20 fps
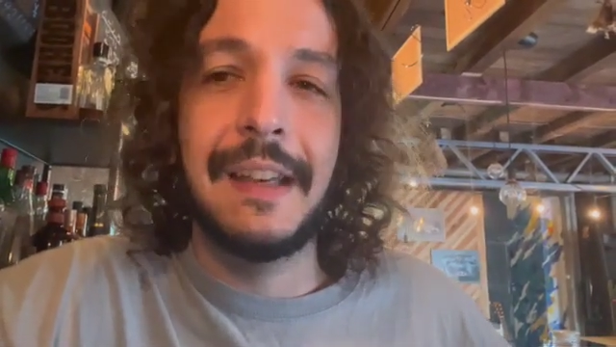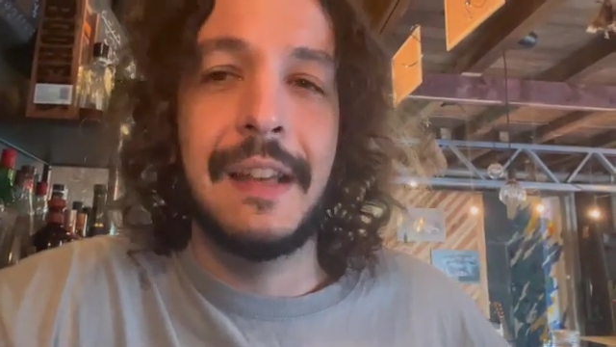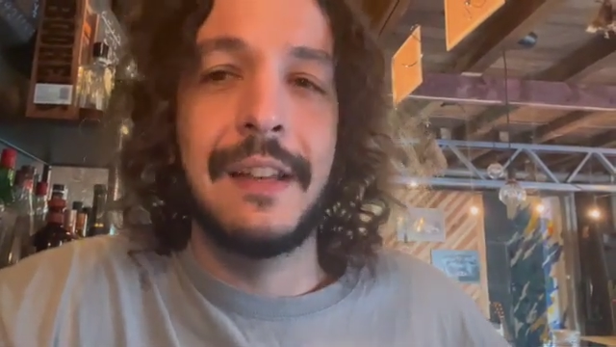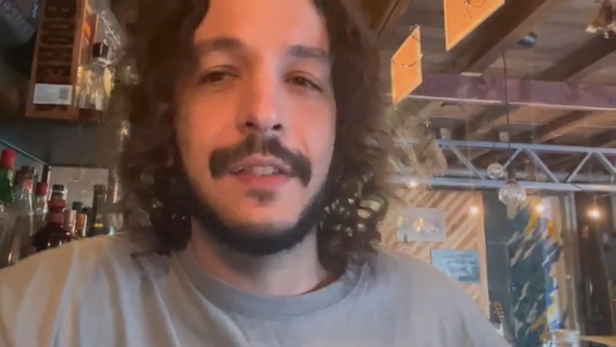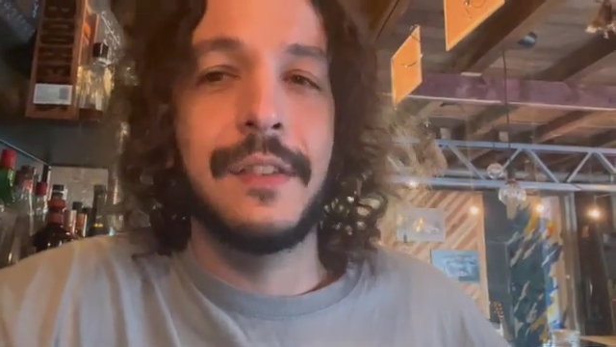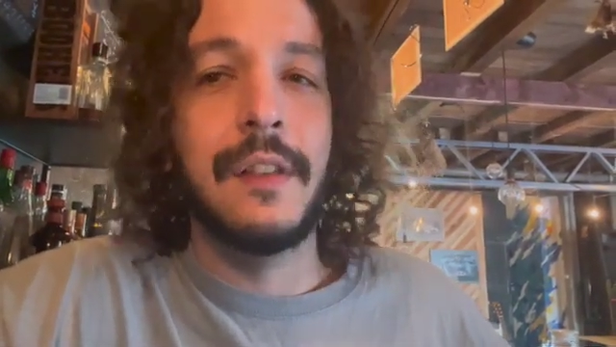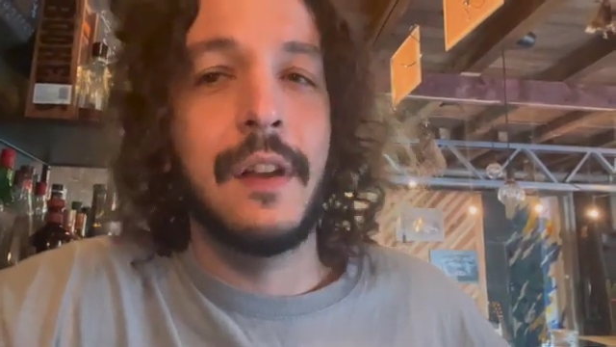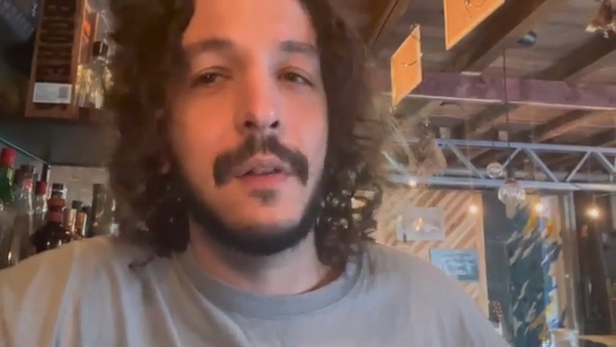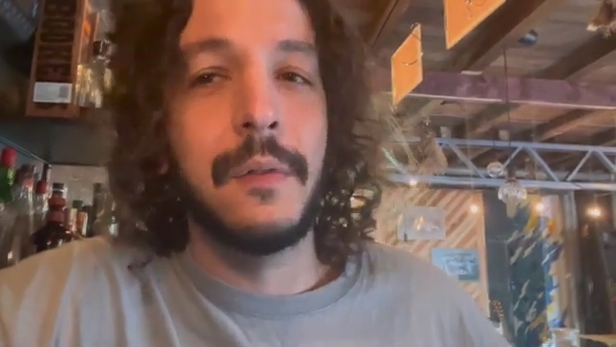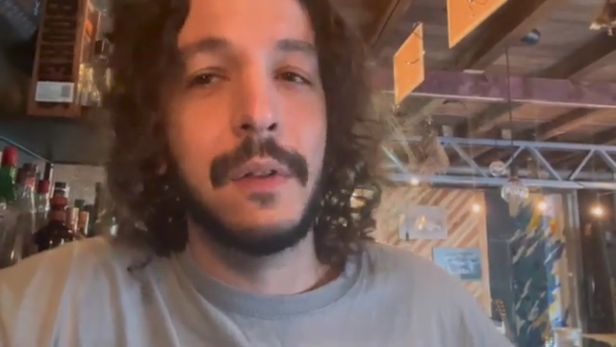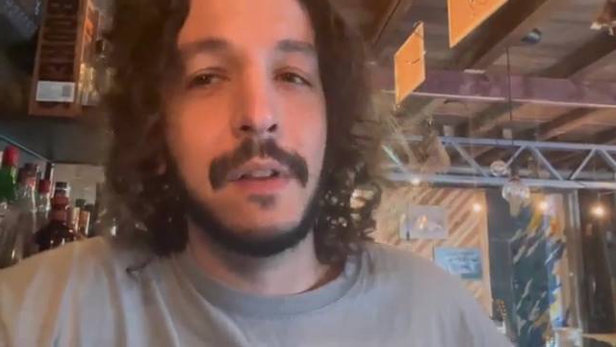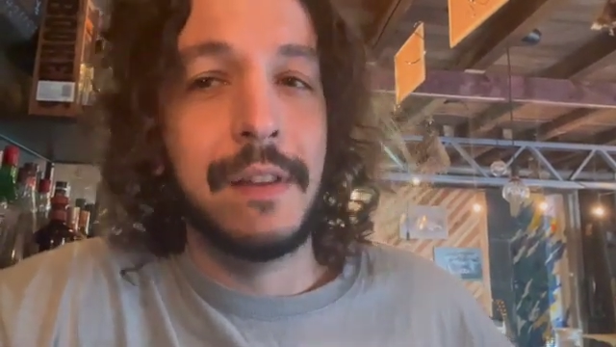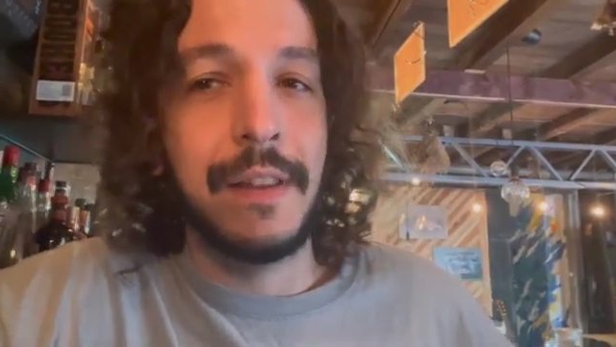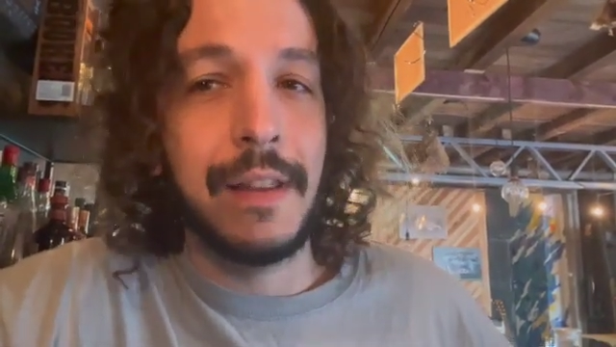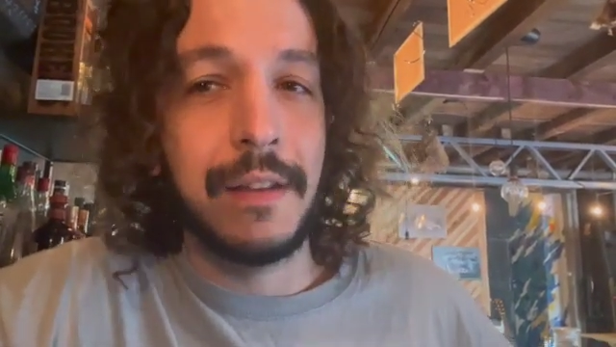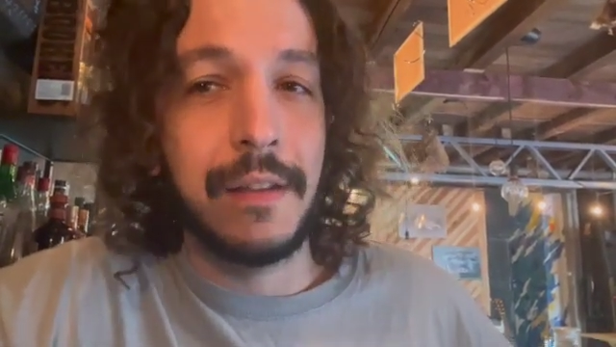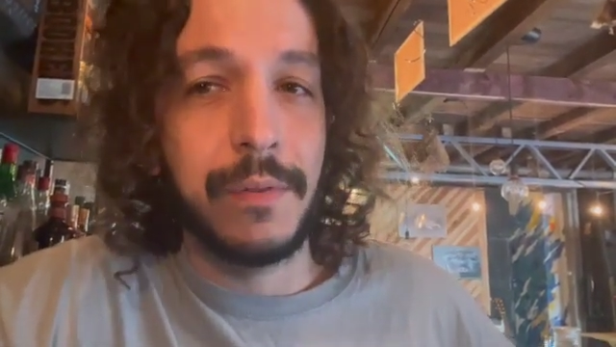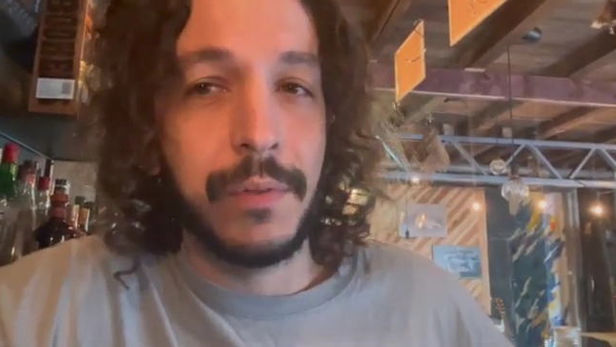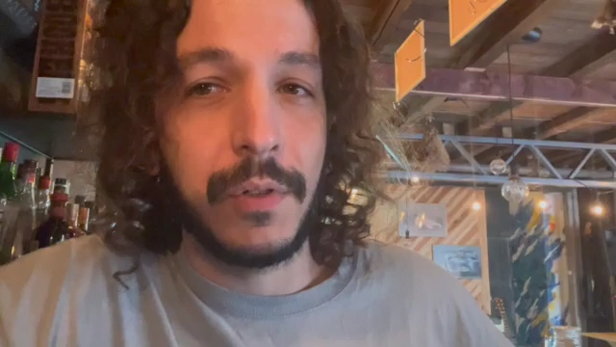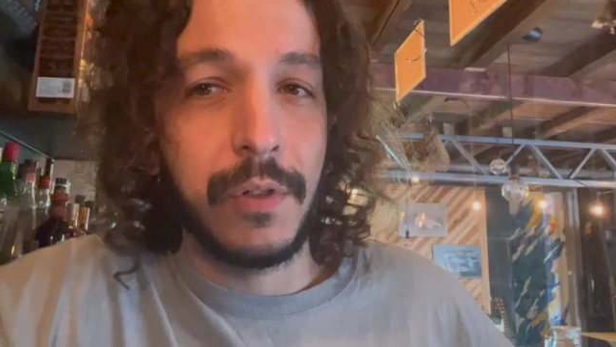It's not really
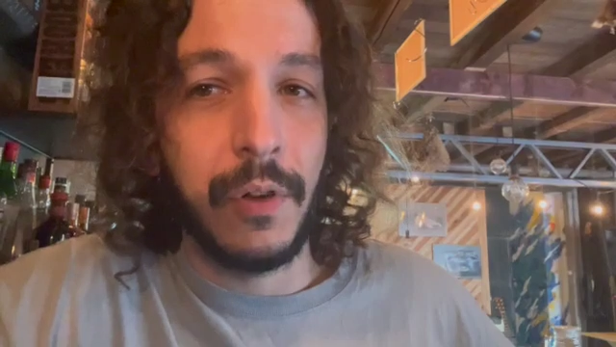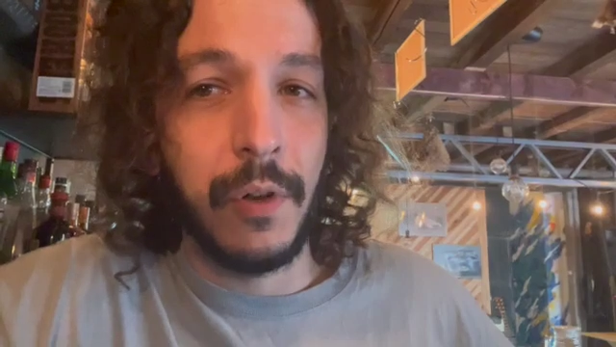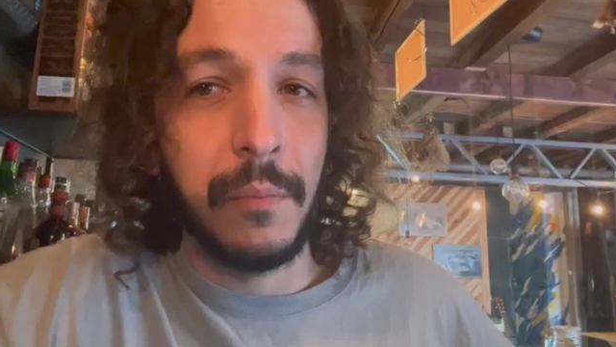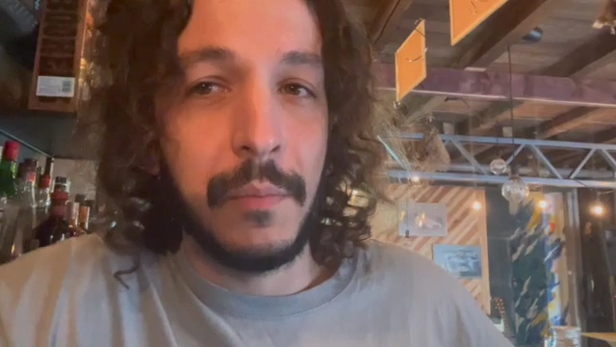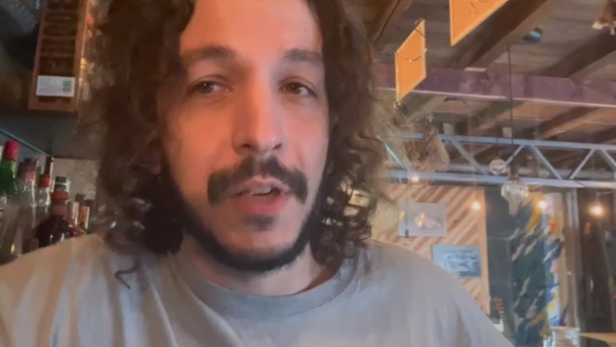that difficult.